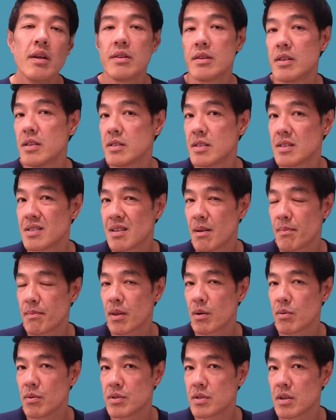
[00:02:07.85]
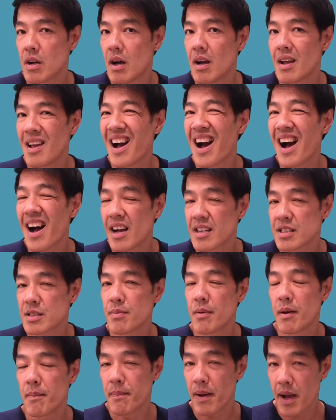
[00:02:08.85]
This is something which I
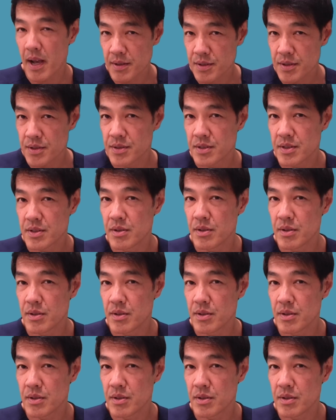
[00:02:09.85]
ask my patients